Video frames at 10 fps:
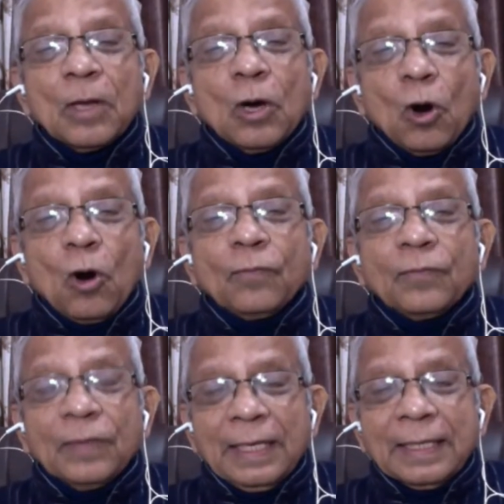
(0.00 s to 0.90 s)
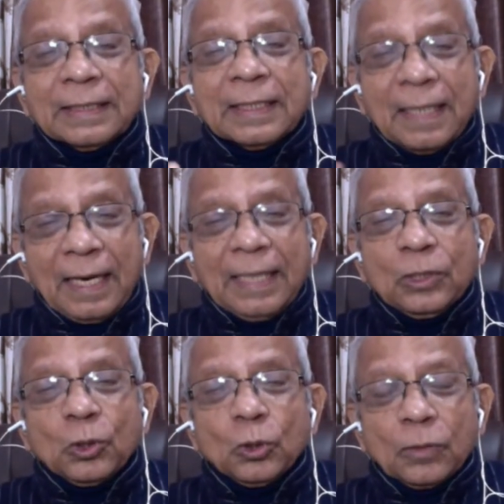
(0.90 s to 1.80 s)
of the High
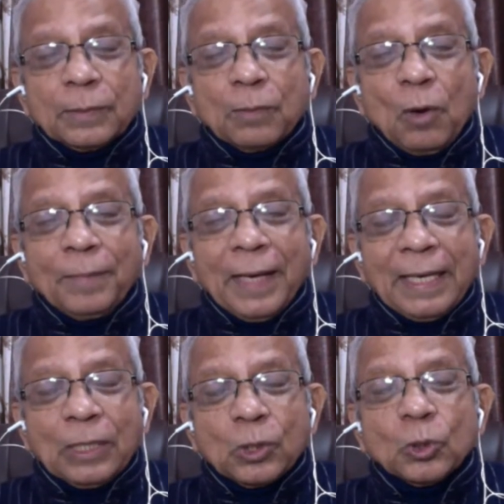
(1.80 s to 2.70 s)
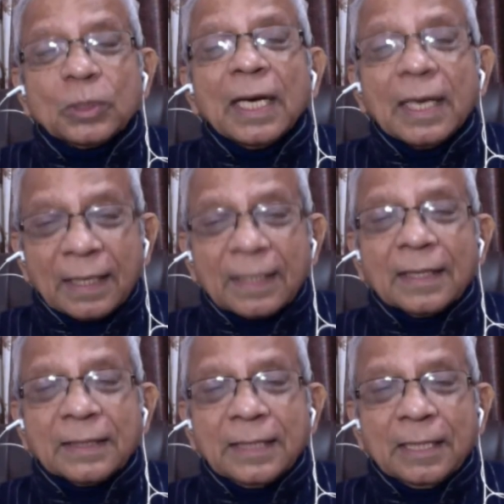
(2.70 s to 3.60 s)
Court, of the Bombay High Court,
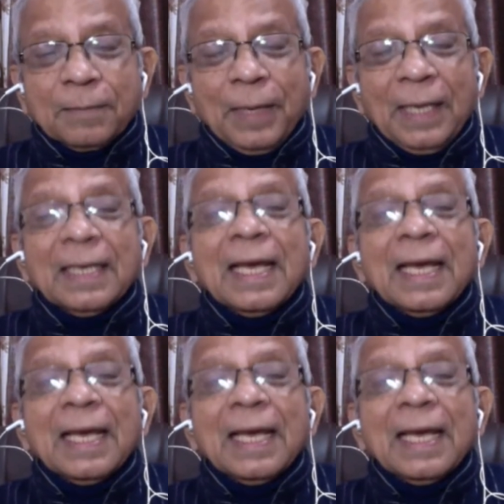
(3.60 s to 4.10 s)
granting a bail.